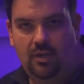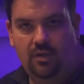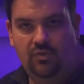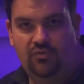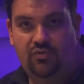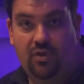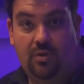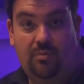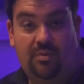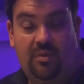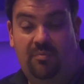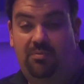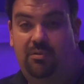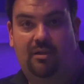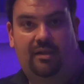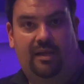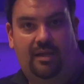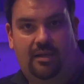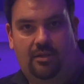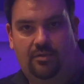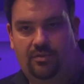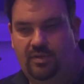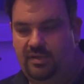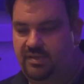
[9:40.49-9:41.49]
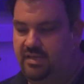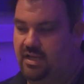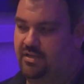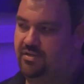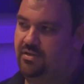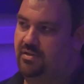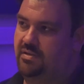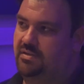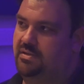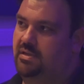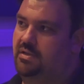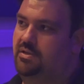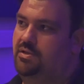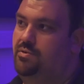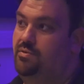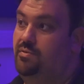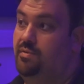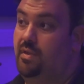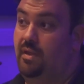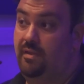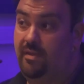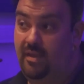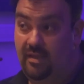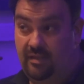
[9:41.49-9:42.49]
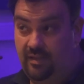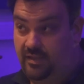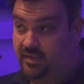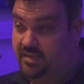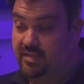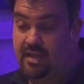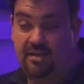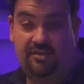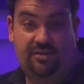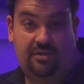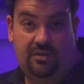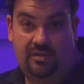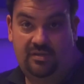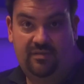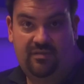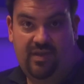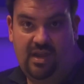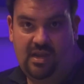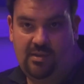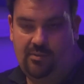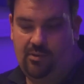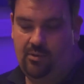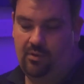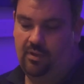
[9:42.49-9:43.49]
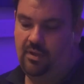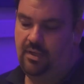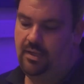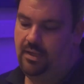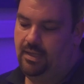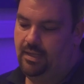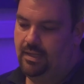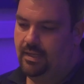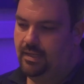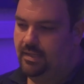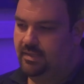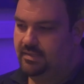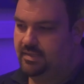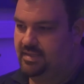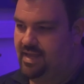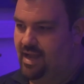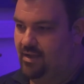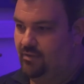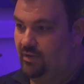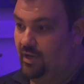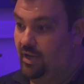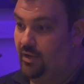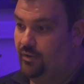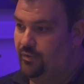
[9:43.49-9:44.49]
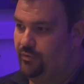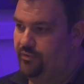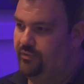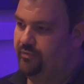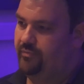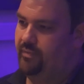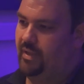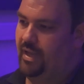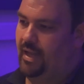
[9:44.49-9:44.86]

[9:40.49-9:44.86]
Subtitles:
try with the plugin and the sessions then the session is available to download.